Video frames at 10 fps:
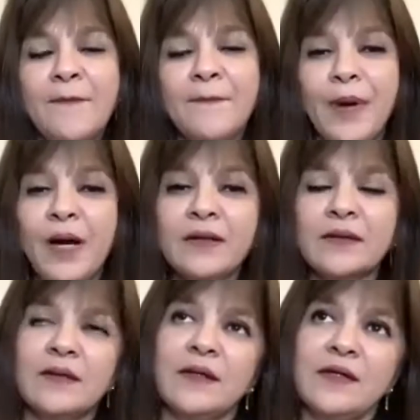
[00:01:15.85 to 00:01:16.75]
But
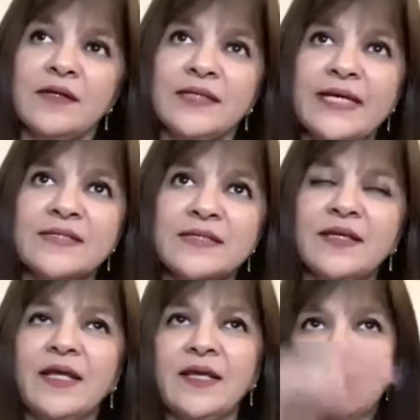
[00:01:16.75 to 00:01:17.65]

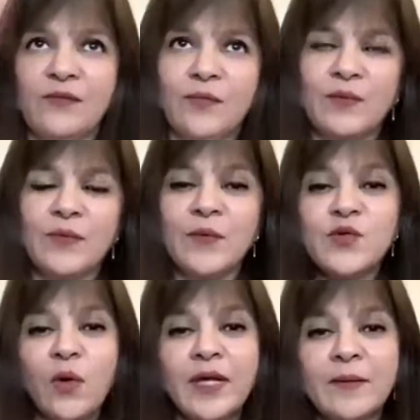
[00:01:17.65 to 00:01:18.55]
yesterday, when we were
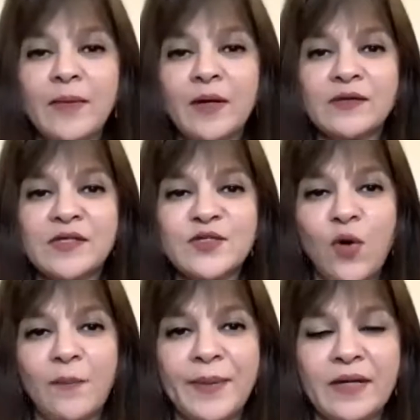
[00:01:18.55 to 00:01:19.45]
talking about the
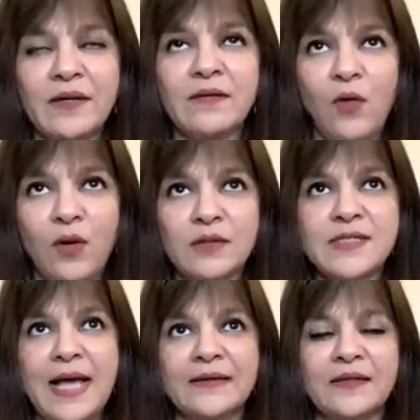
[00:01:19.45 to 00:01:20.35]
topic on
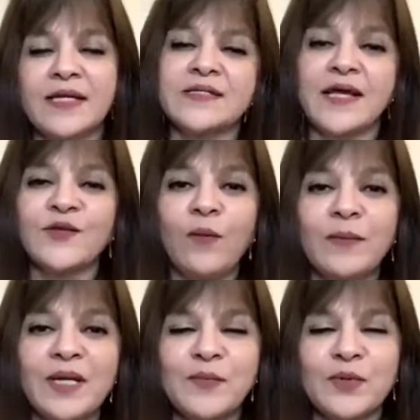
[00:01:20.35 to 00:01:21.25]
Saturdays, I
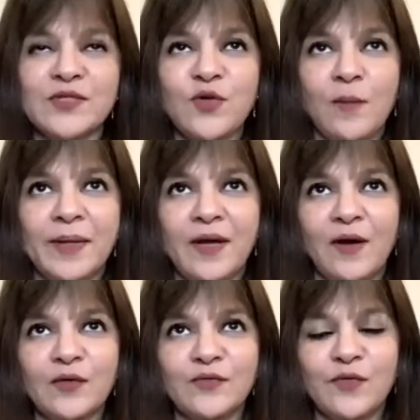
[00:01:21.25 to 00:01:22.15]
normally put a topic
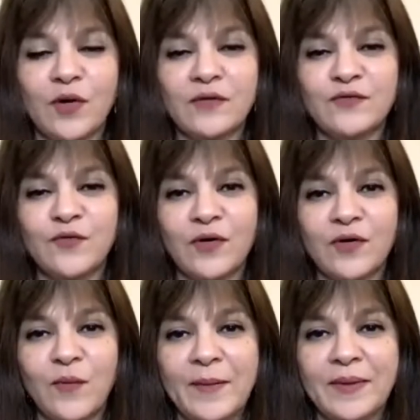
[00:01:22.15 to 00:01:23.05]
out for
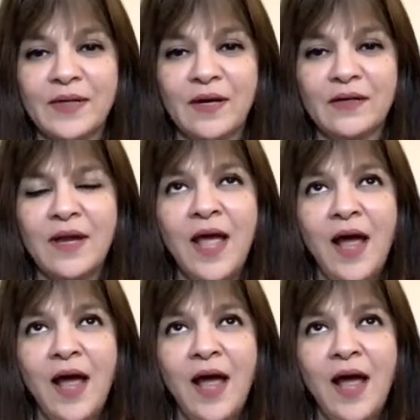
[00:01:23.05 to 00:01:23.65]
a webinar,